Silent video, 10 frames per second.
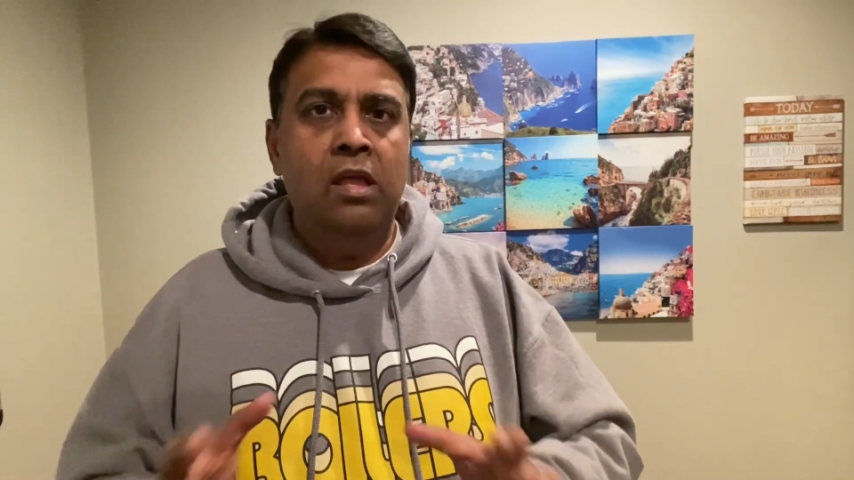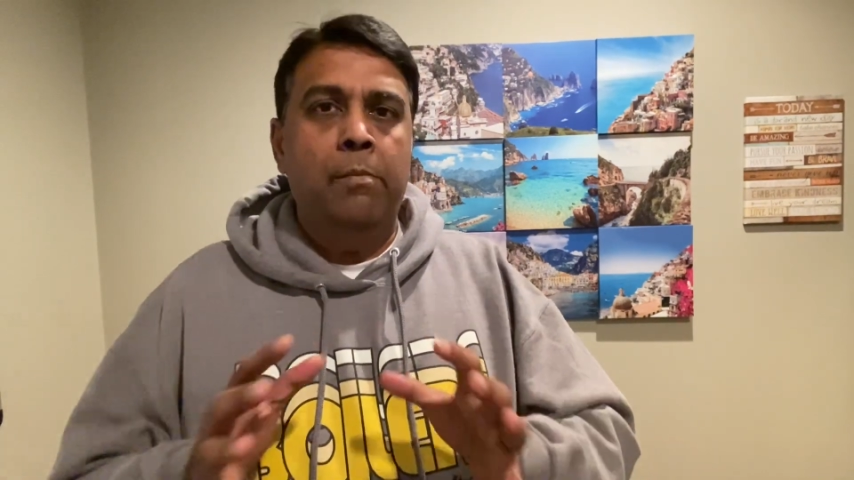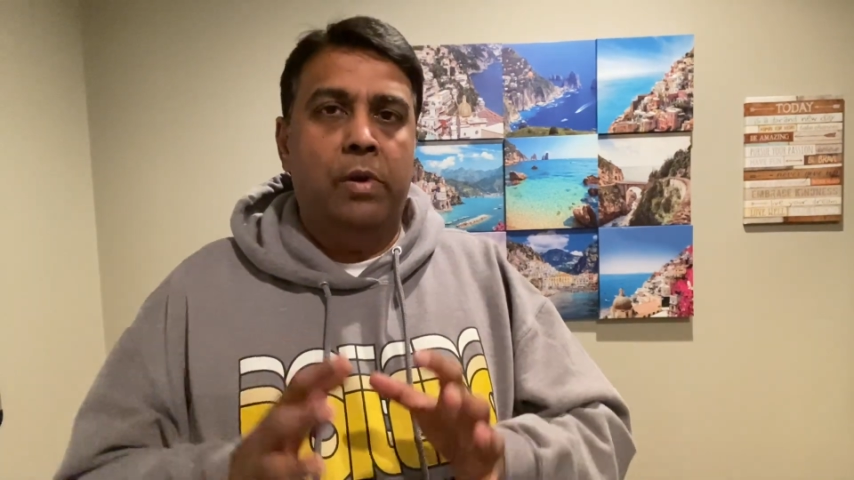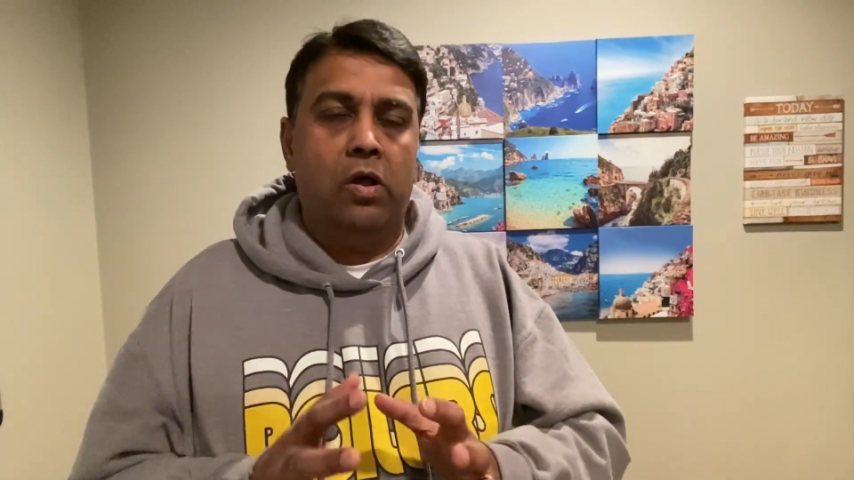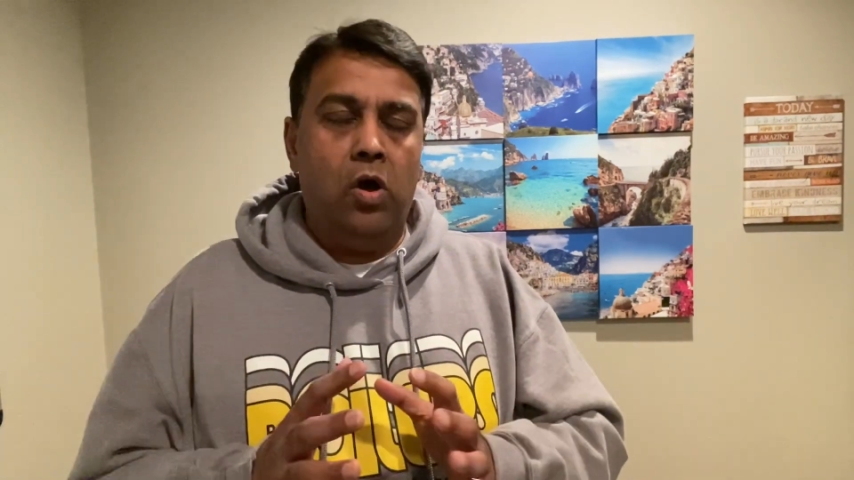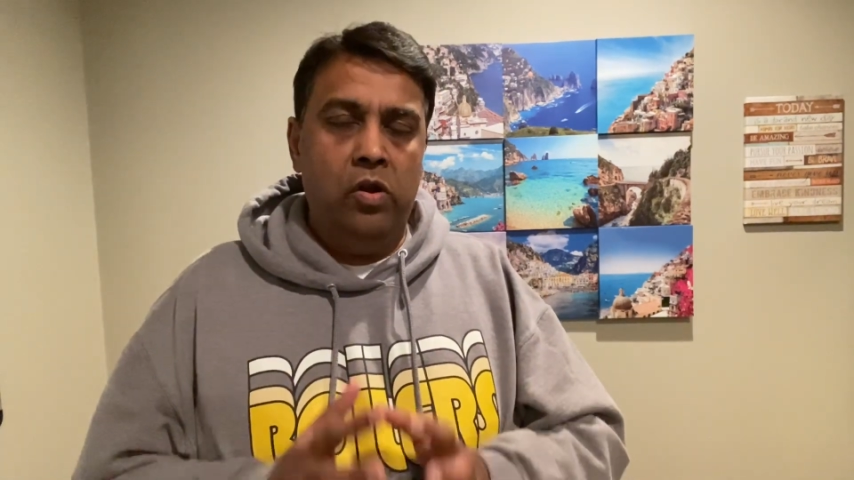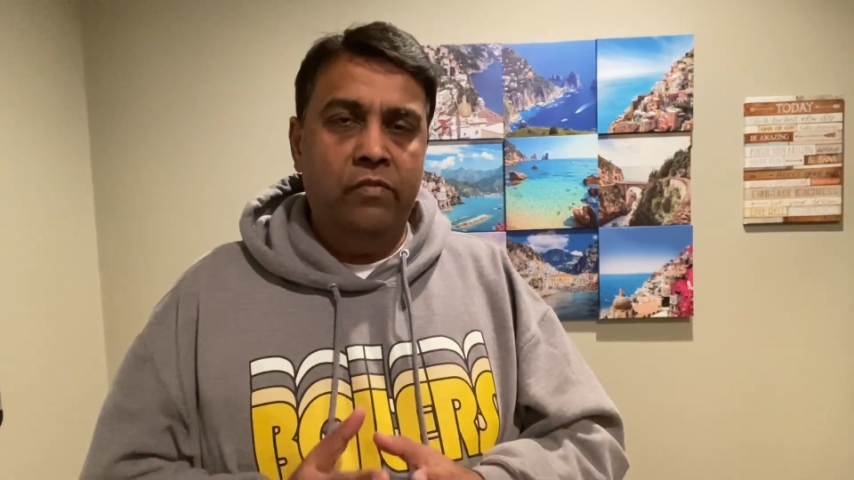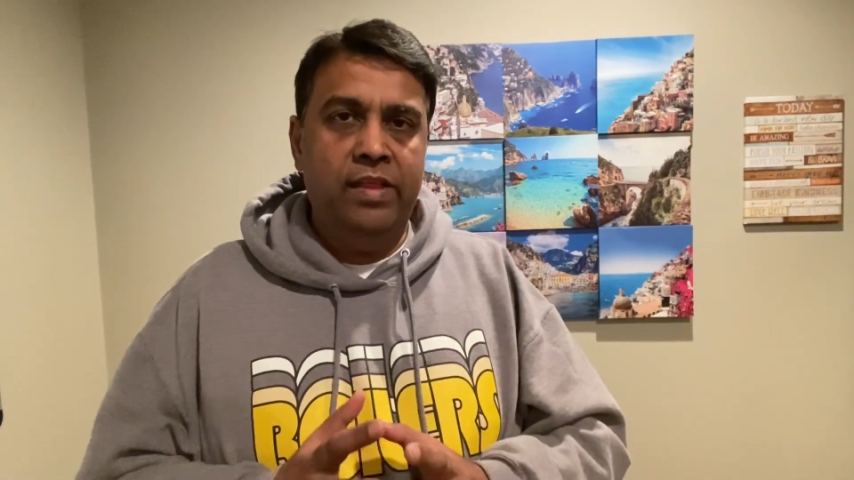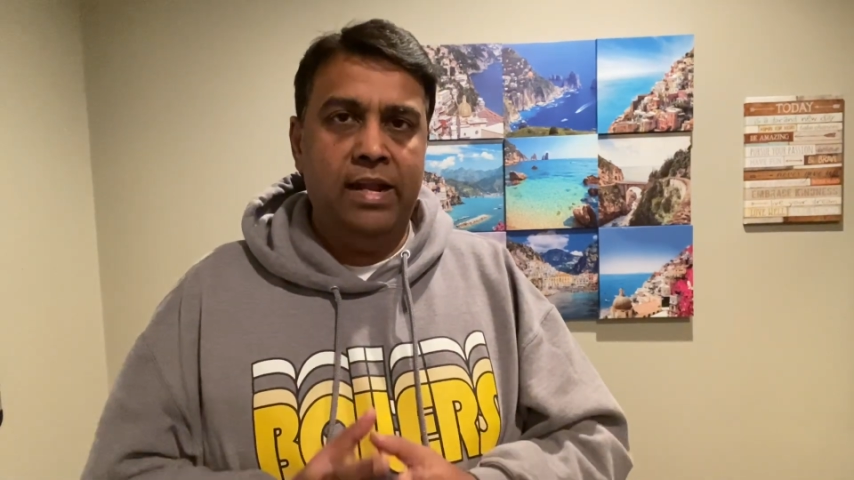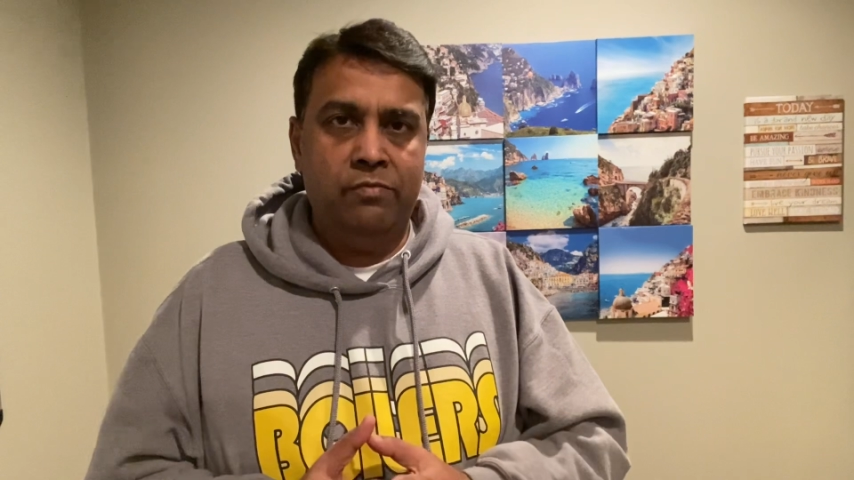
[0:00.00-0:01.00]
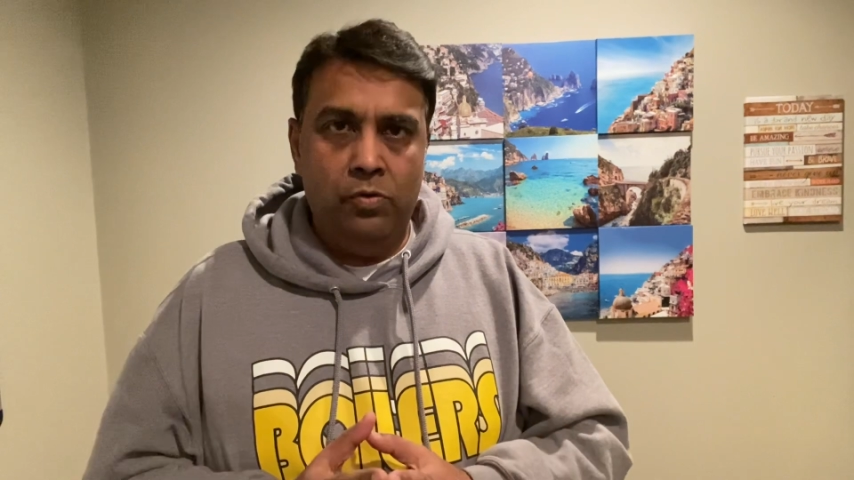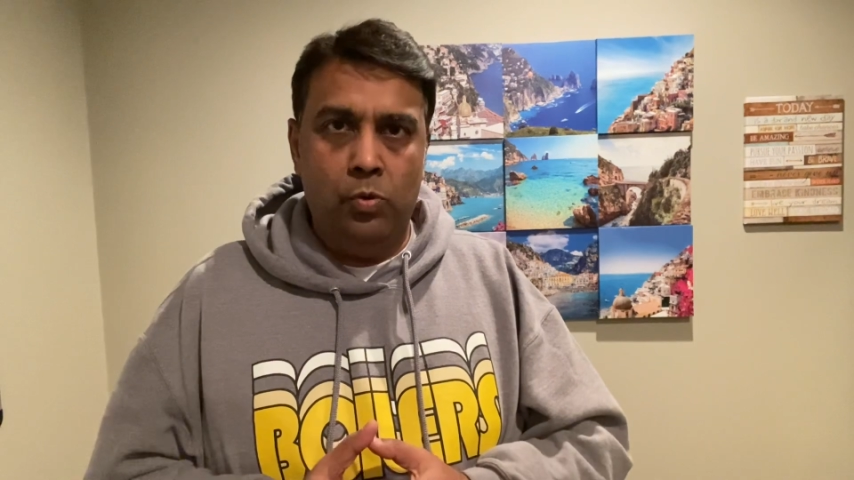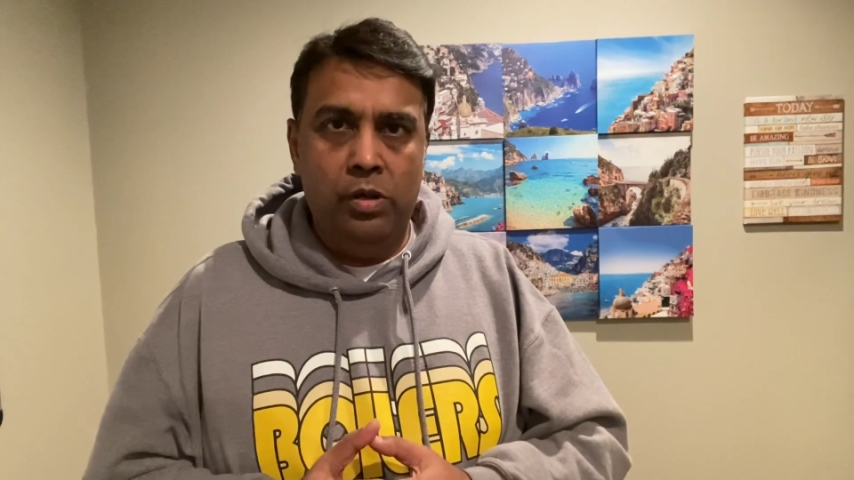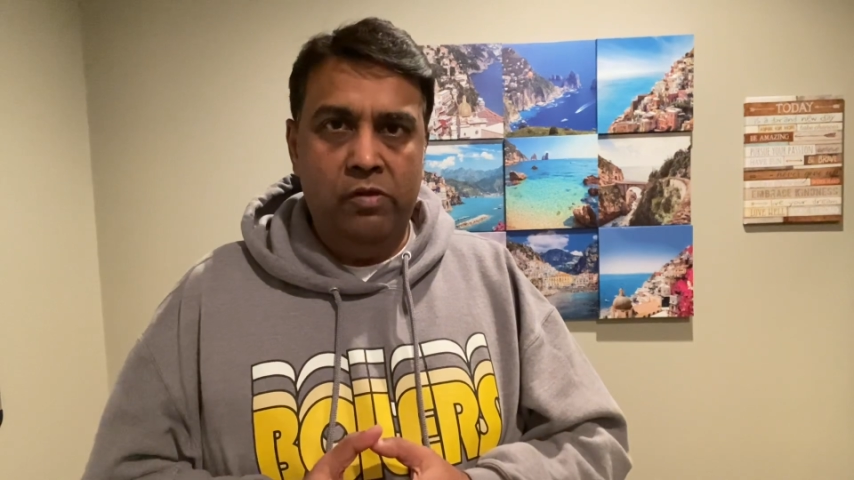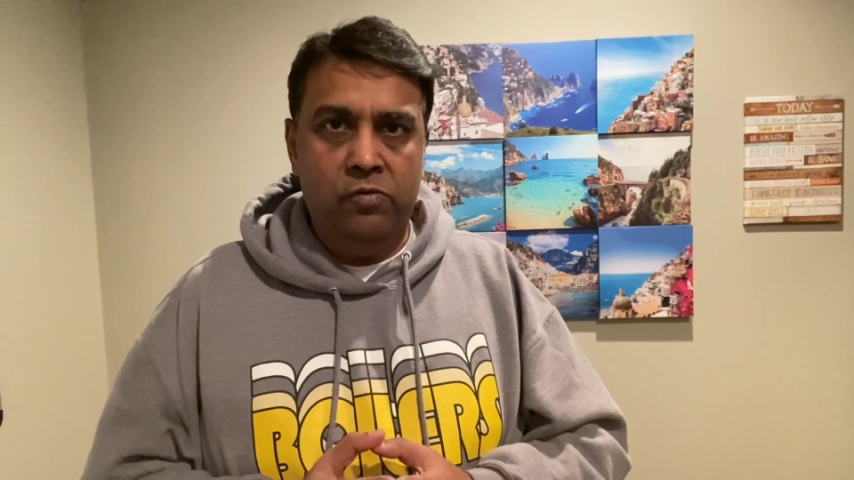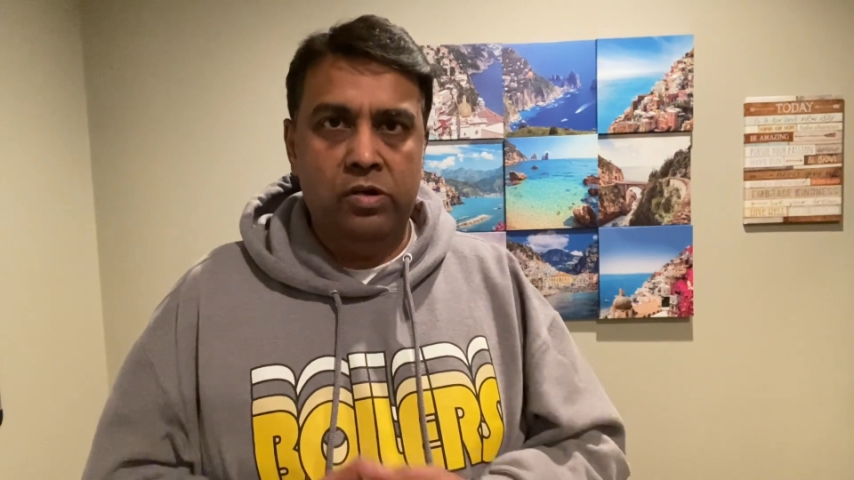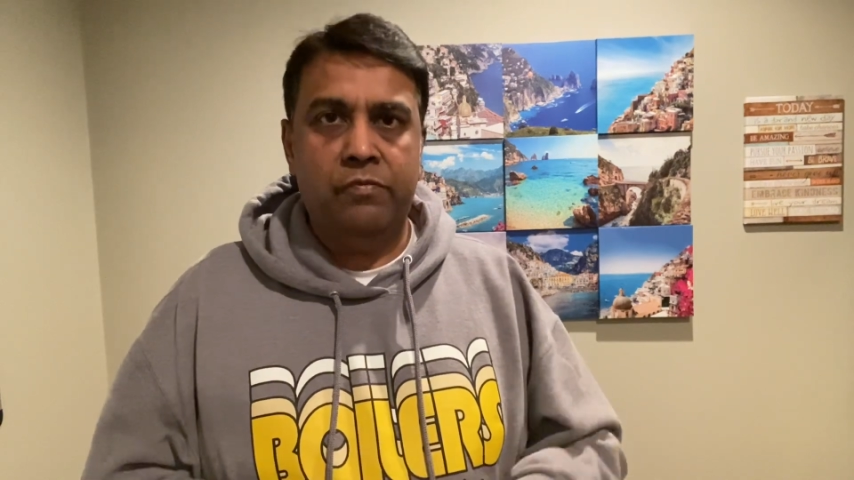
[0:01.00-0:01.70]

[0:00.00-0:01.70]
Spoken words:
but all of that will only work